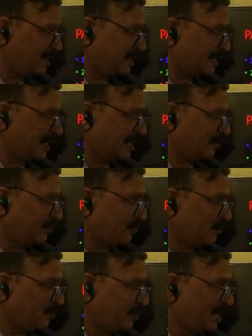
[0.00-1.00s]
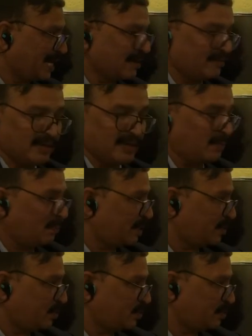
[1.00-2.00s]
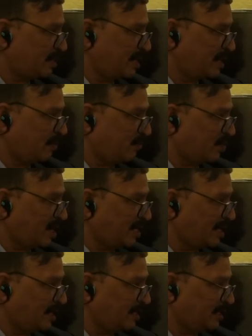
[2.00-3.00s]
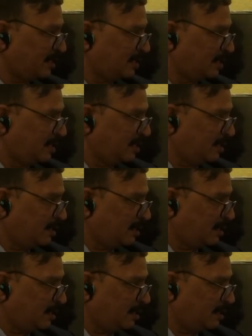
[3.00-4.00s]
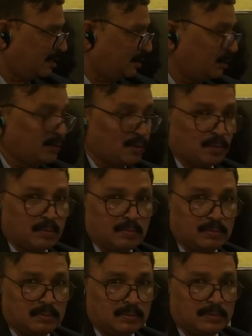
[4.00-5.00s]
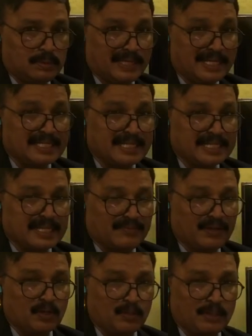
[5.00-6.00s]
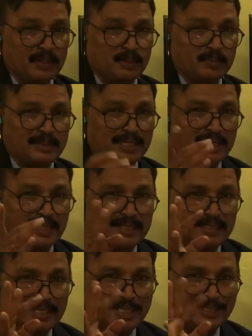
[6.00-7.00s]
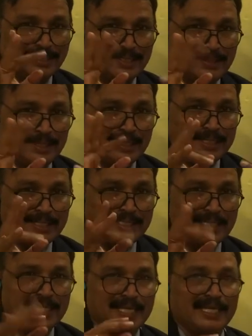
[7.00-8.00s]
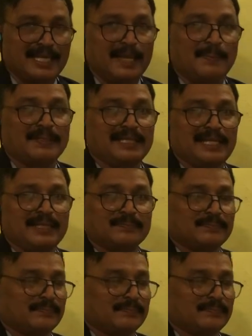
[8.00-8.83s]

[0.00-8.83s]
the fimbriae of fallopian tube. Finally, you know, inside the fallopian tube there is a ciliary epithelium